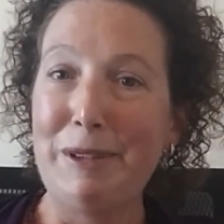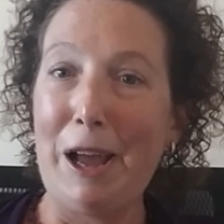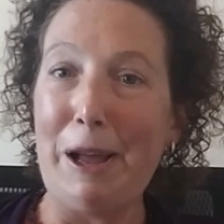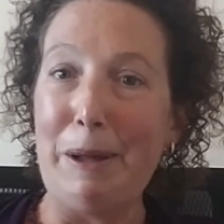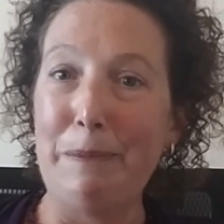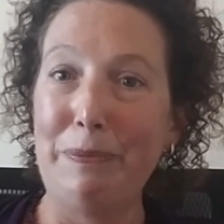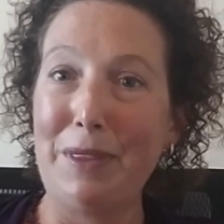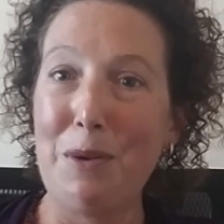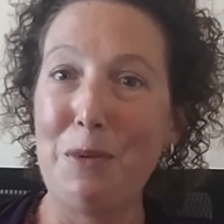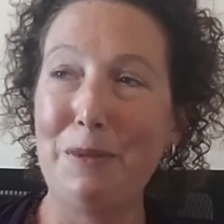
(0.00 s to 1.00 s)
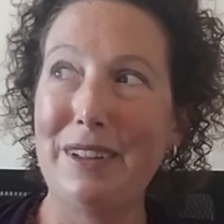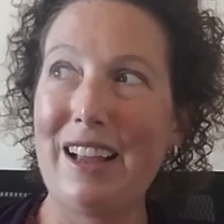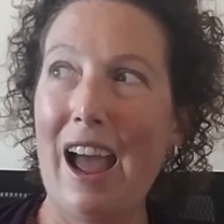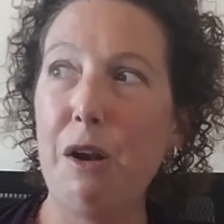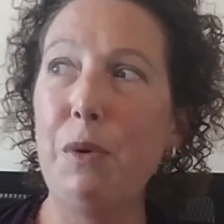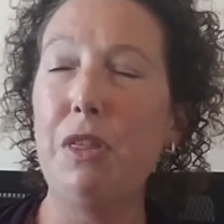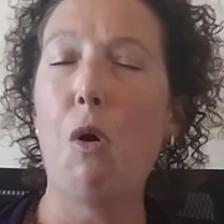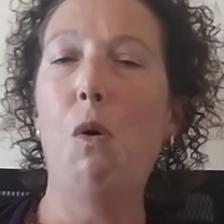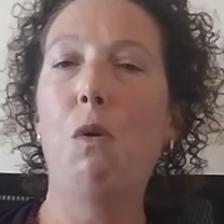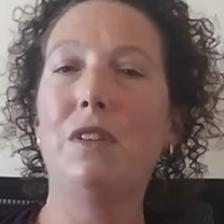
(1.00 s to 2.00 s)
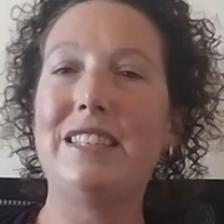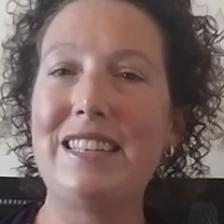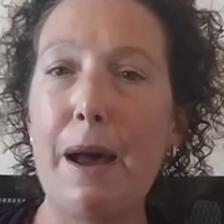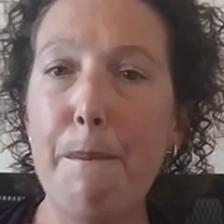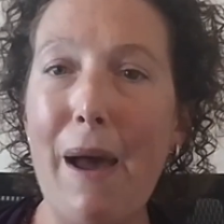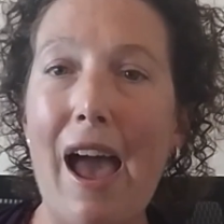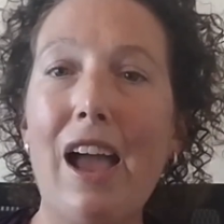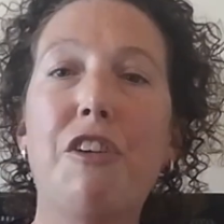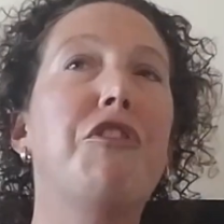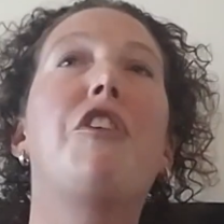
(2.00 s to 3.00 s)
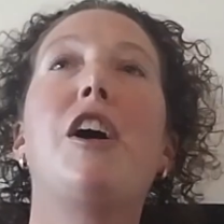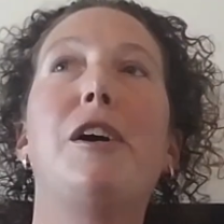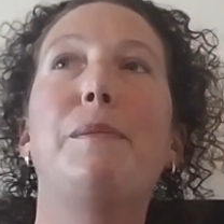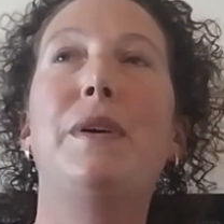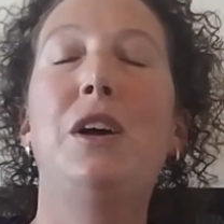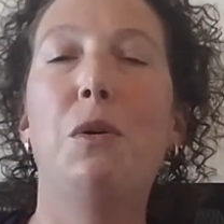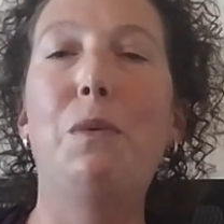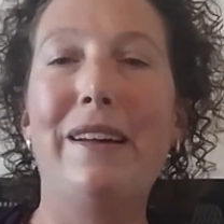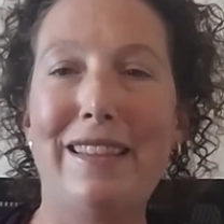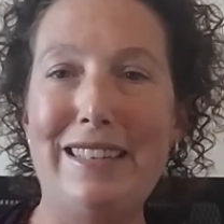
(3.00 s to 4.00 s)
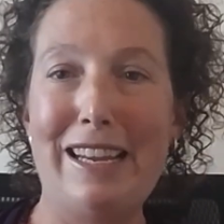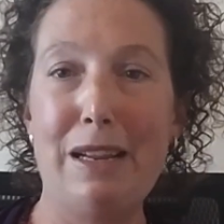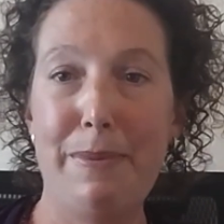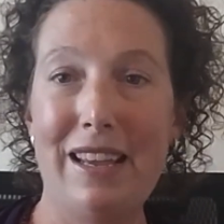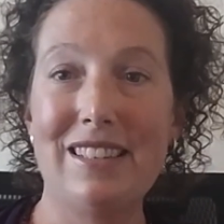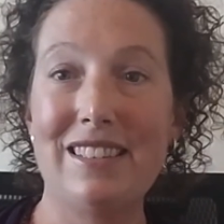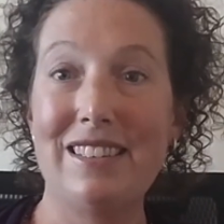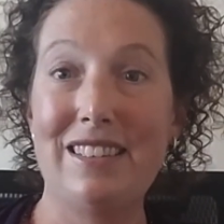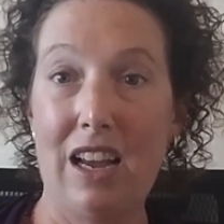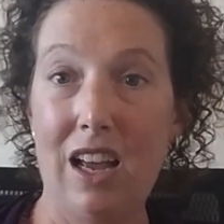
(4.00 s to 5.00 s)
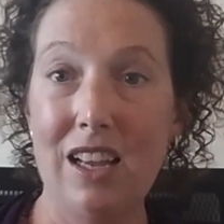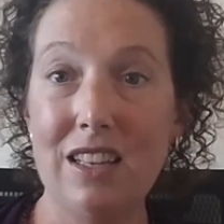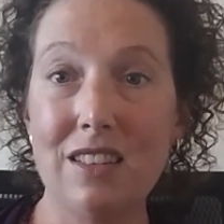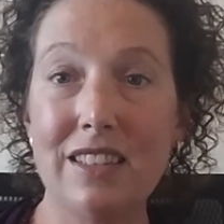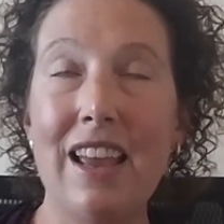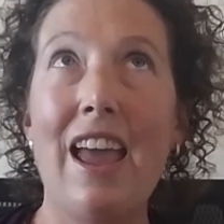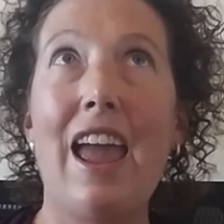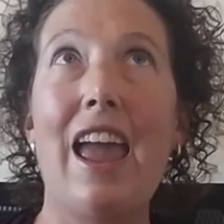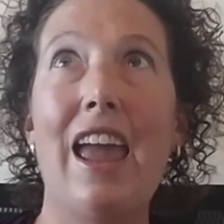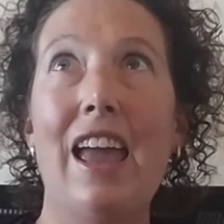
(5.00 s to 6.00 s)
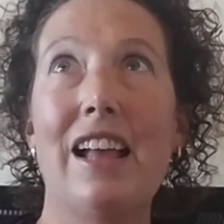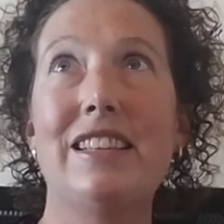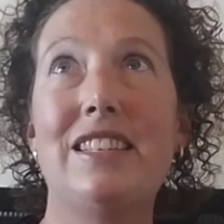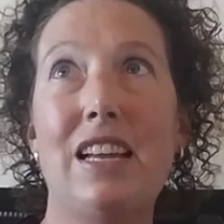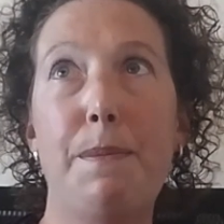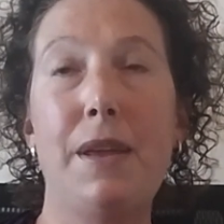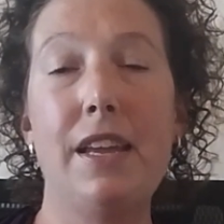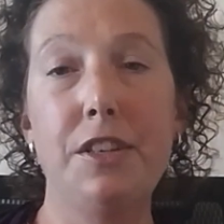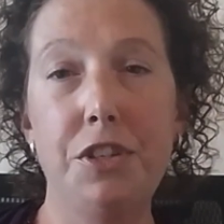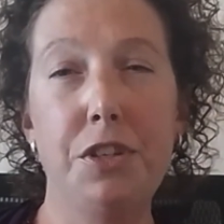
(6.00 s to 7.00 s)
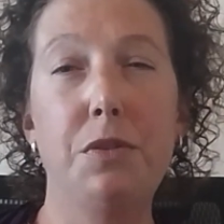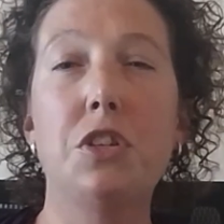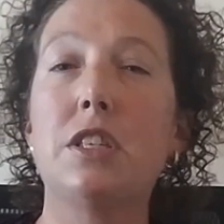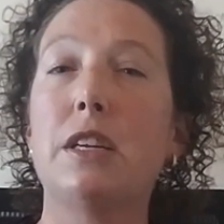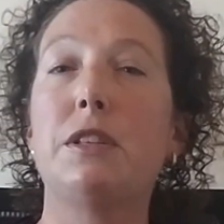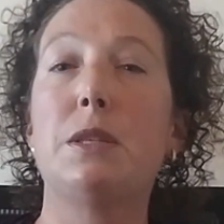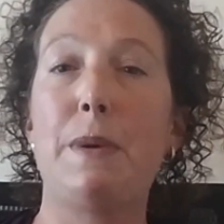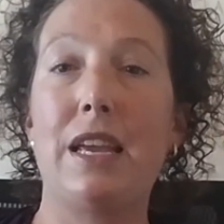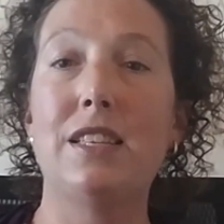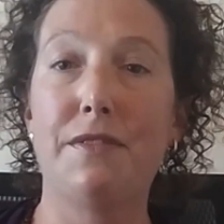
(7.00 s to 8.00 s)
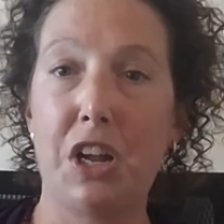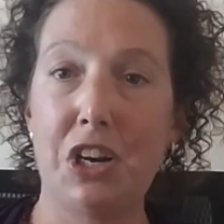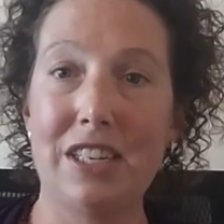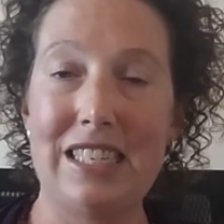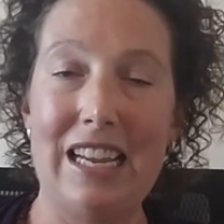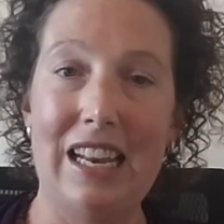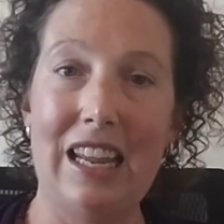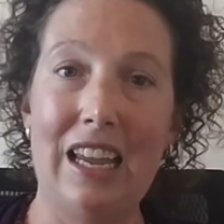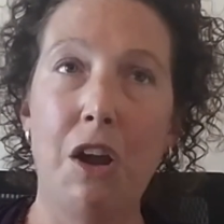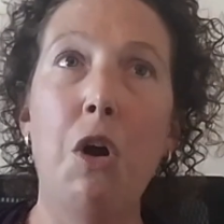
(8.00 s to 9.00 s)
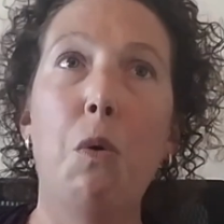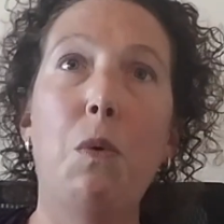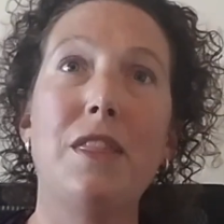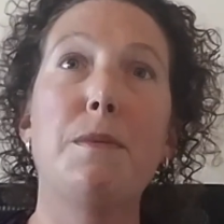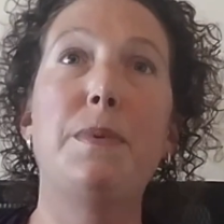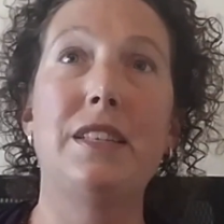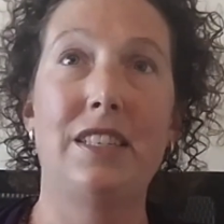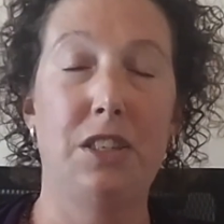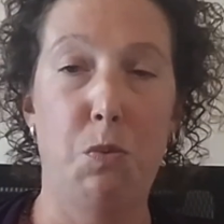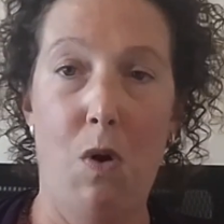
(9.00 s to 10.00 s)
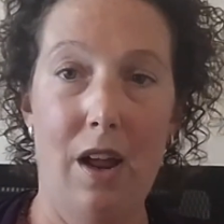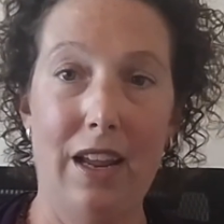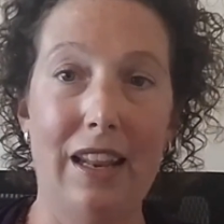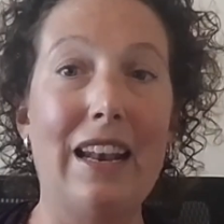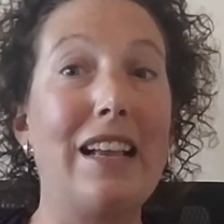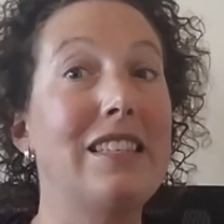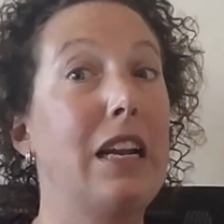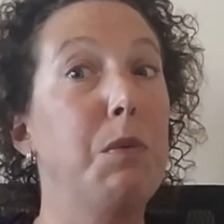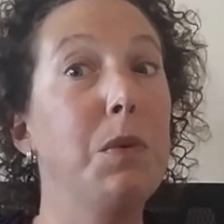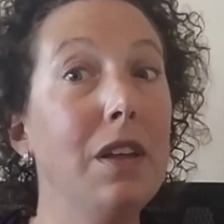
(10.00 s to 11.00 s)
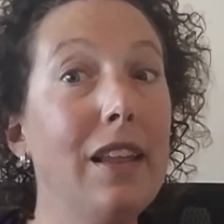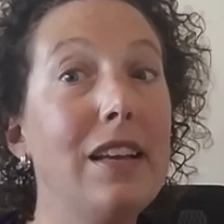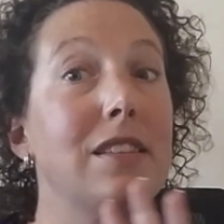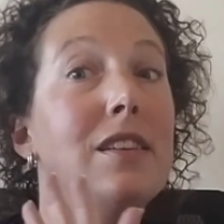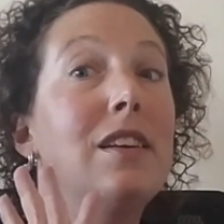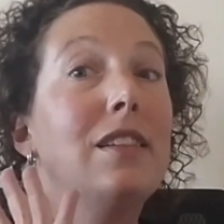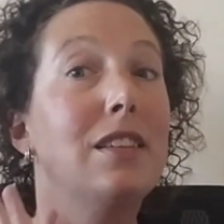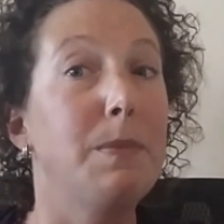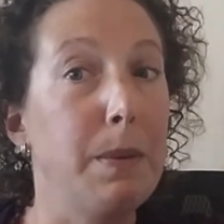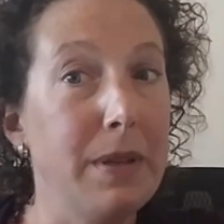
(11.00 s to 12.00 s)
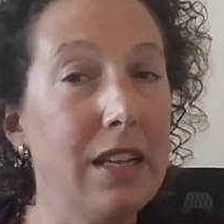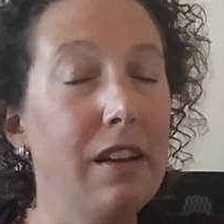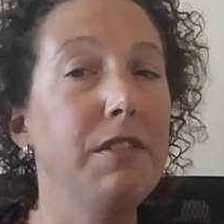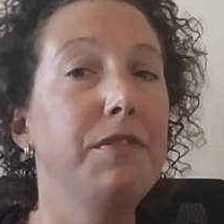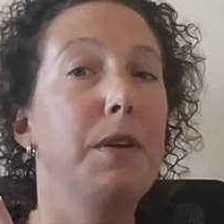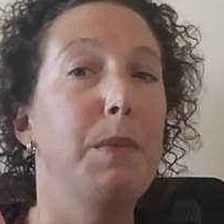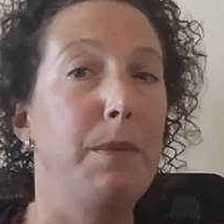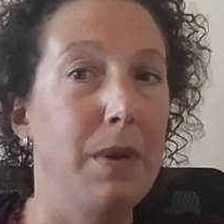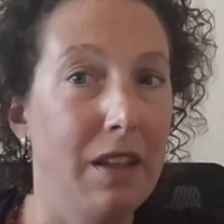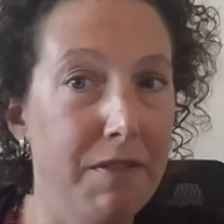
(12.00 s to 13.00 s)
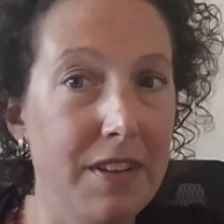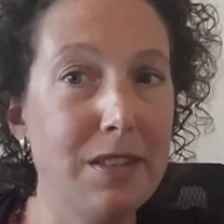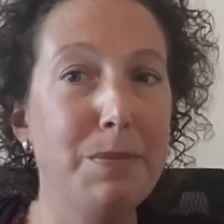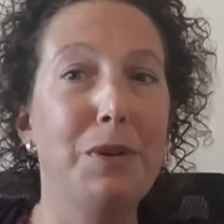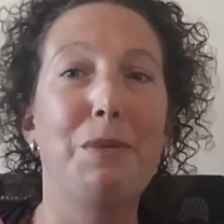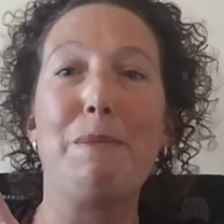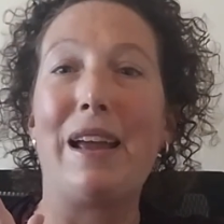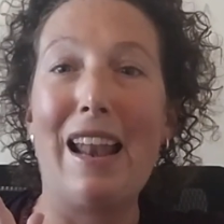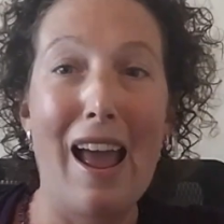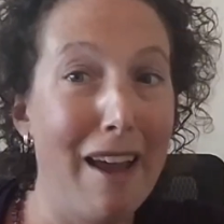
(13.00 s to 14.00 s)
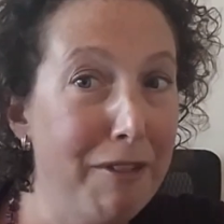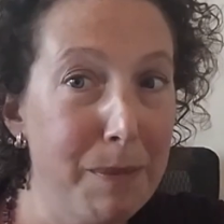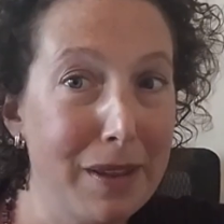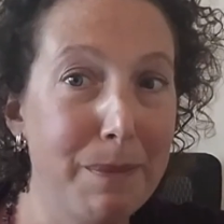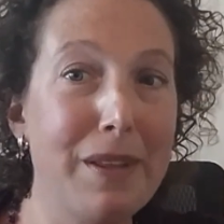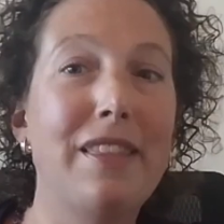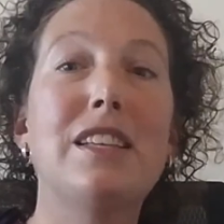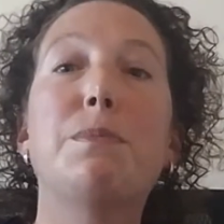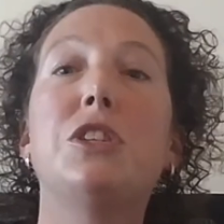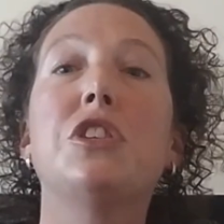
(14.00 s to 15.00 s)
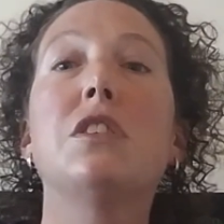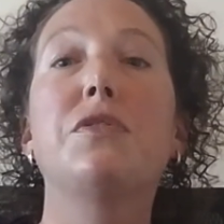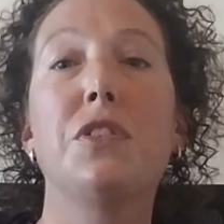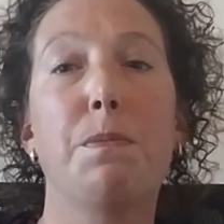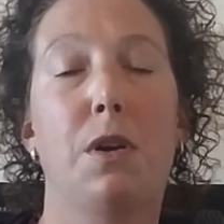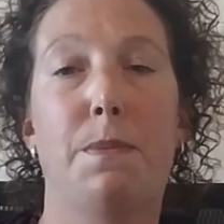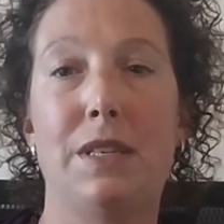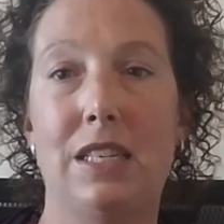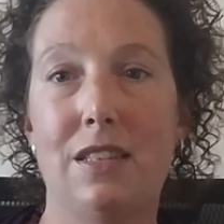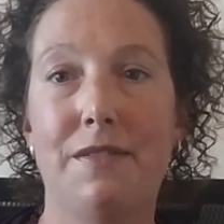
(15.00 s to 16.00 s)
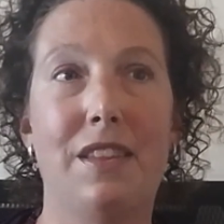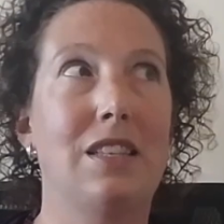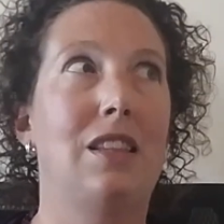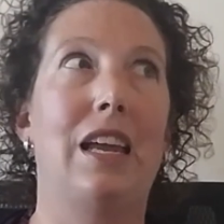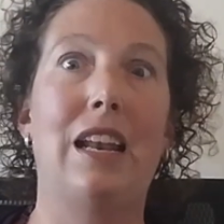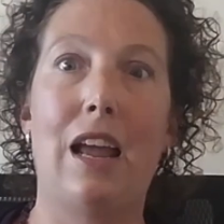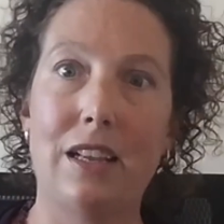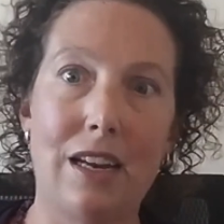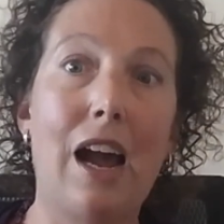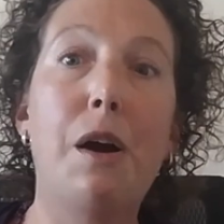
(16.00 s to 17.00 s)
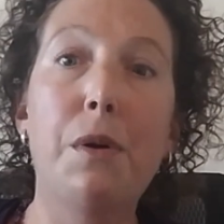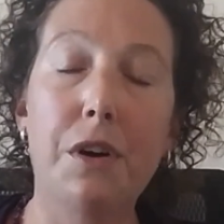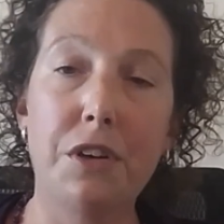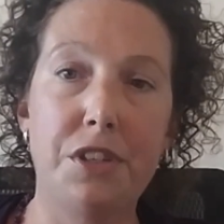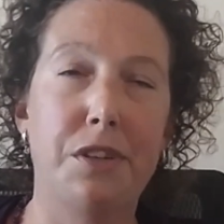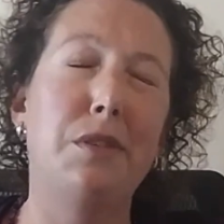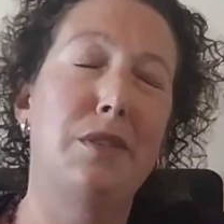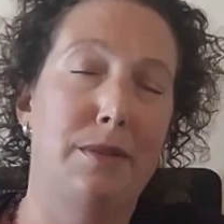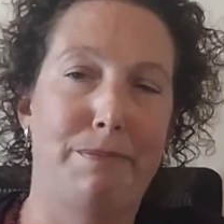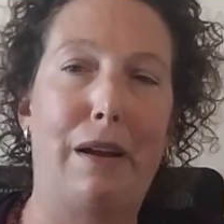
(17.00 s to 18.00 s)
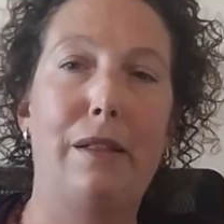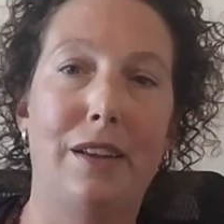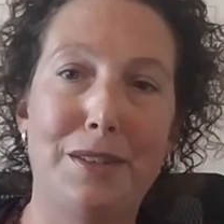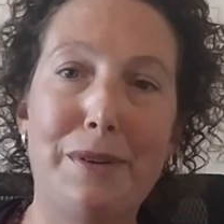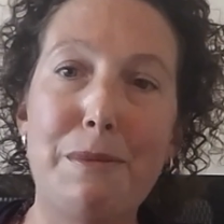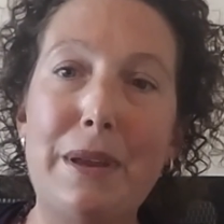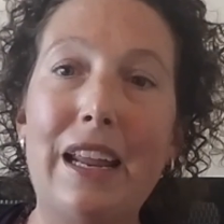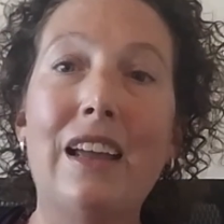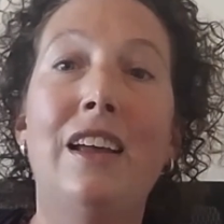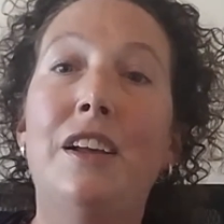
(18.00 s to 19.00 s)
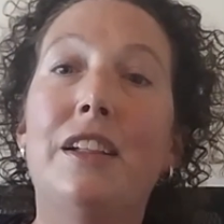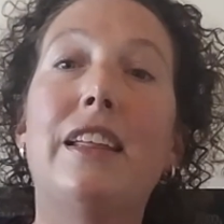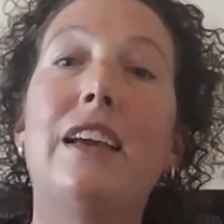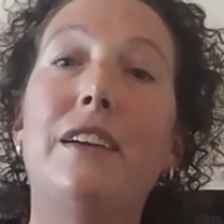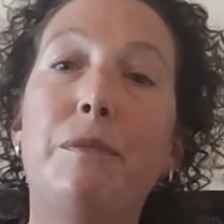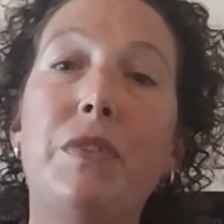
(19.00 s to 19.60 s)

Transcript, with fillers: um, kind of withhold, step back from what the database does and step into just a space of understanding what the business wanted. And I said, I realize this might be tough, it might be infeasible, we might not ever be able to build this, but just for the purposes of this like next hour or two, it was probably a two hour meeting, like